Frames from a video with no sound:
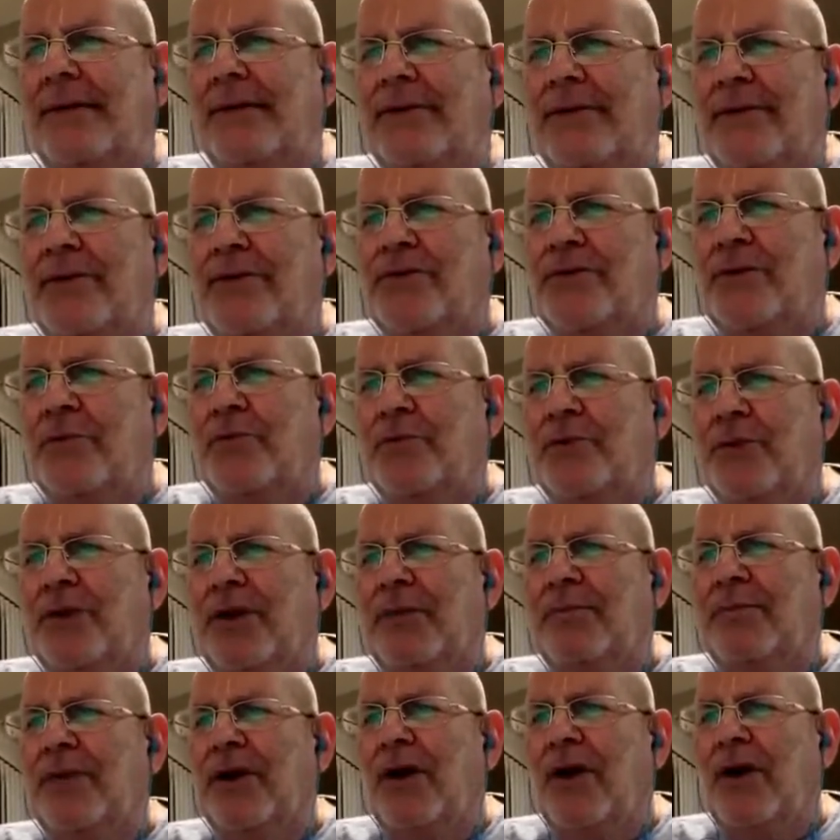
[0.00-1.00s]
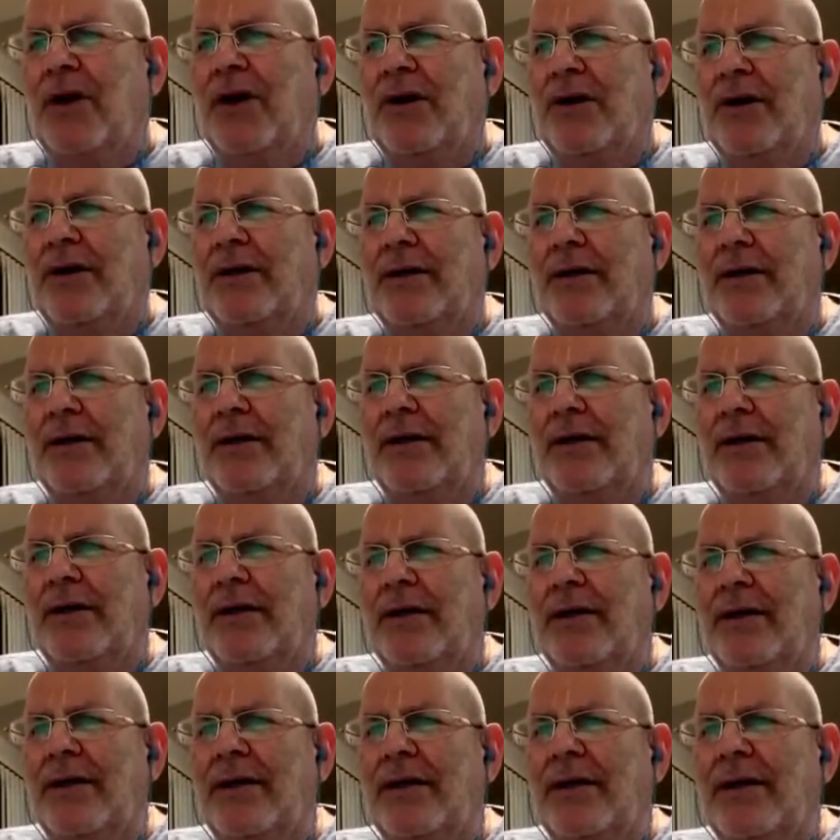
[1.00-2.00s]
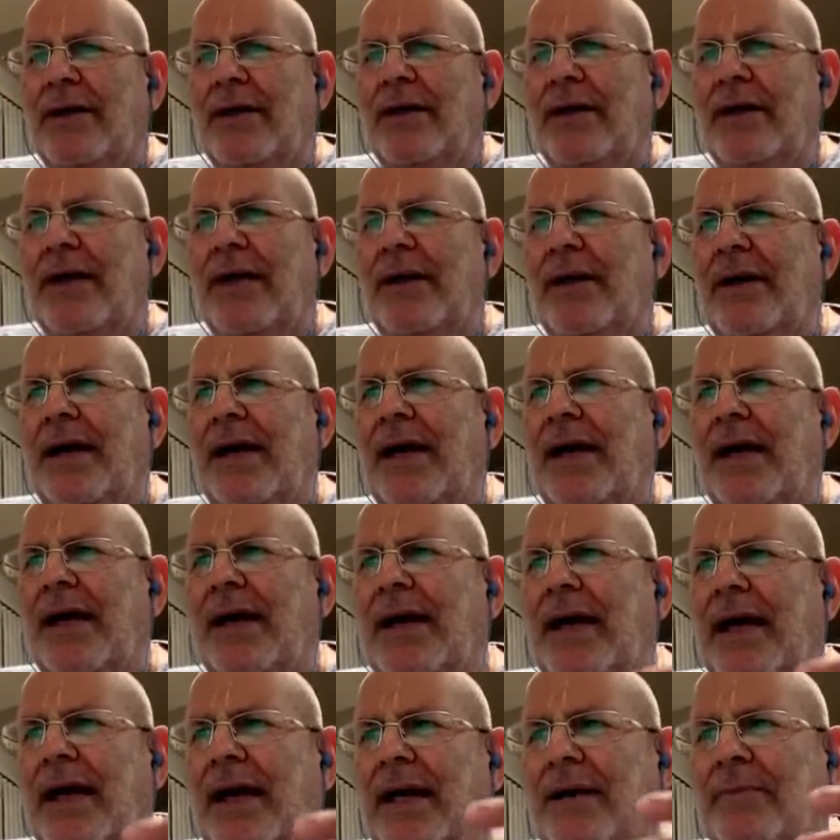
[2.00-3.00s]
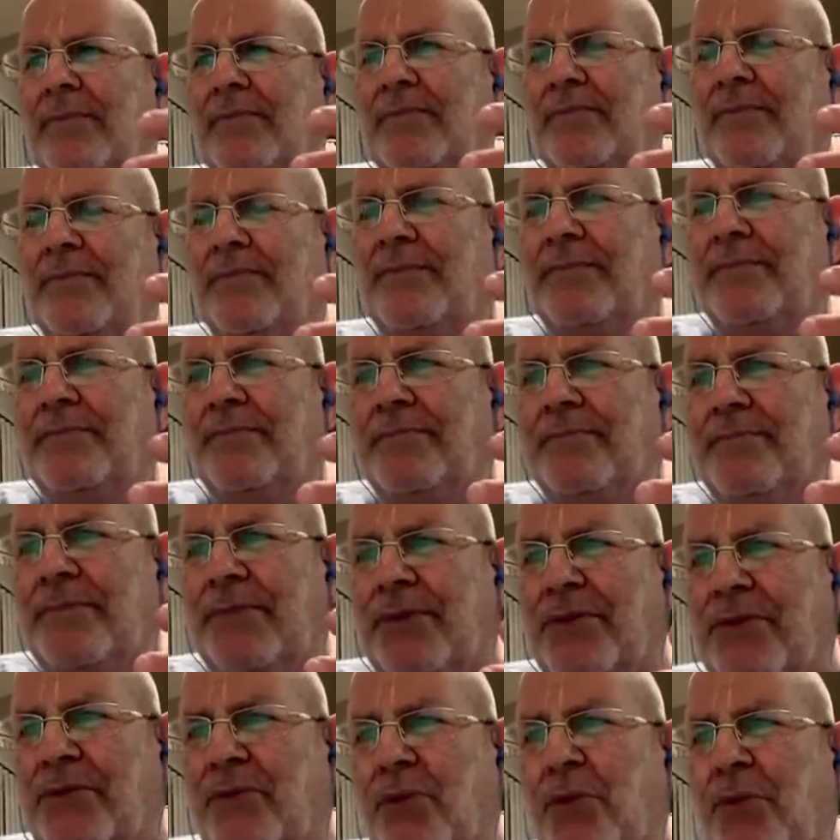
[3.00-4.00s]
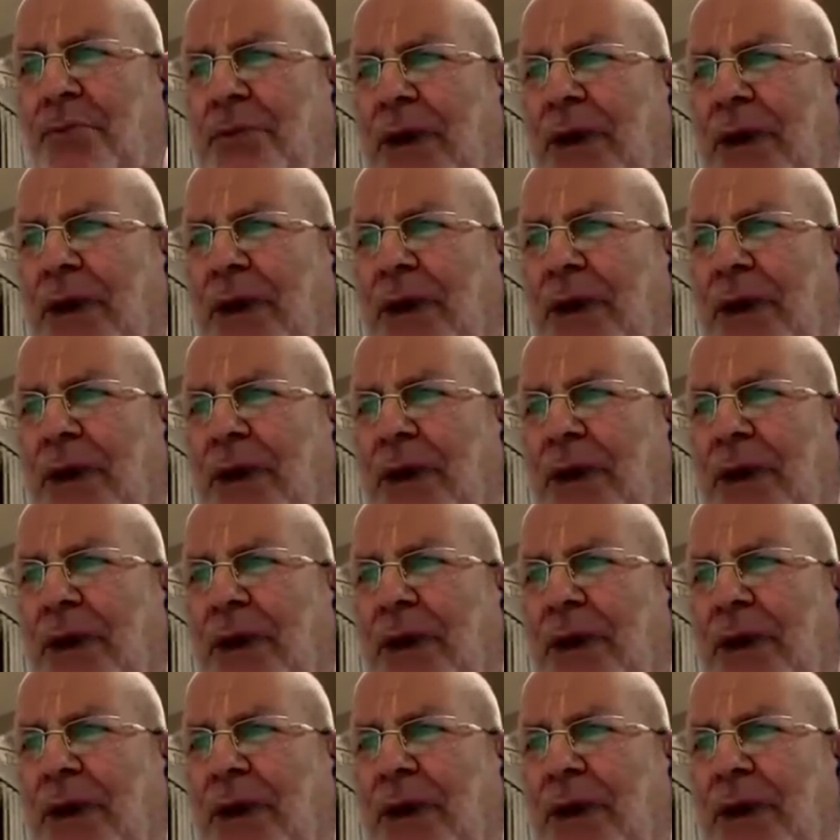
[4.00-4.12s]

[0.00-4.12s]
the Supreme Lord and through